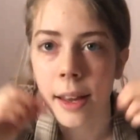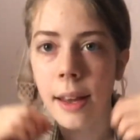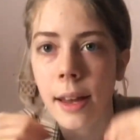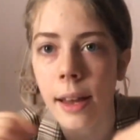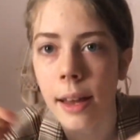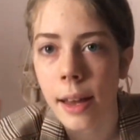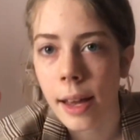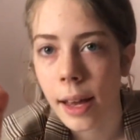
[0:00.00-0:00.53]

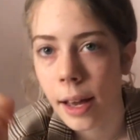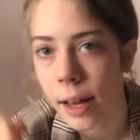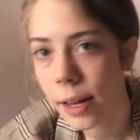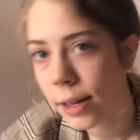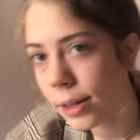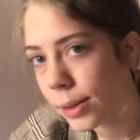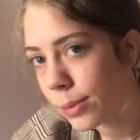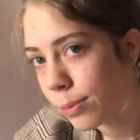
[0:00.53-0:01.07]
and
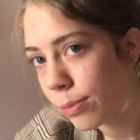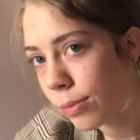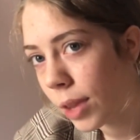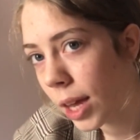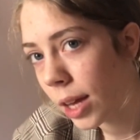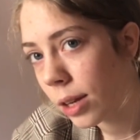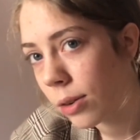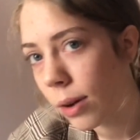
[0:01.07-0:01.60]
then
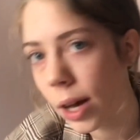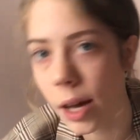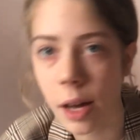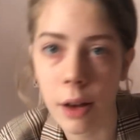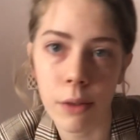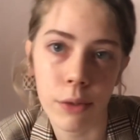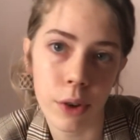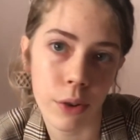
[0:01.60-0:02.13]
you have
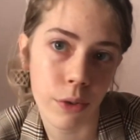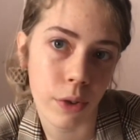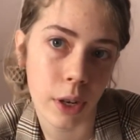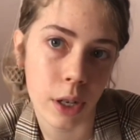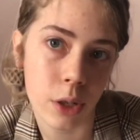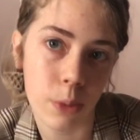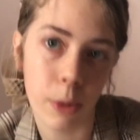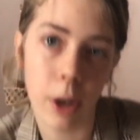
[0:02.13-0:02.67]
your finished
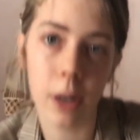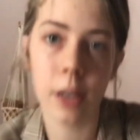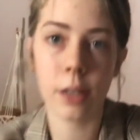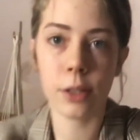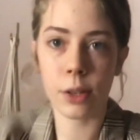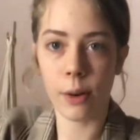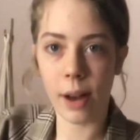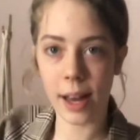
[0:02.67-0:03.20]
product so
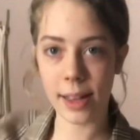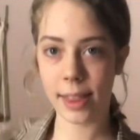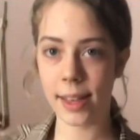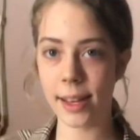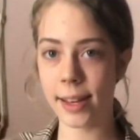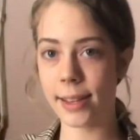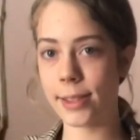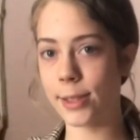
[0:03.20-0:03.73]
I think
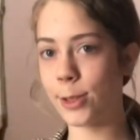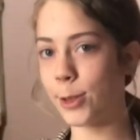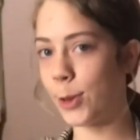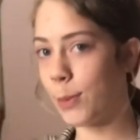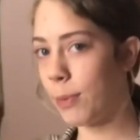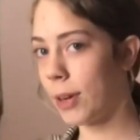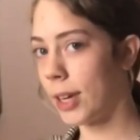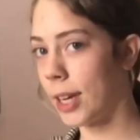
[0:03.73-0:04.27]
it's super
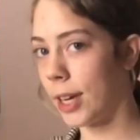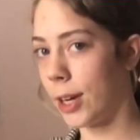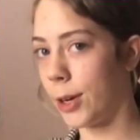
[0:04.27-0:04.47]
cute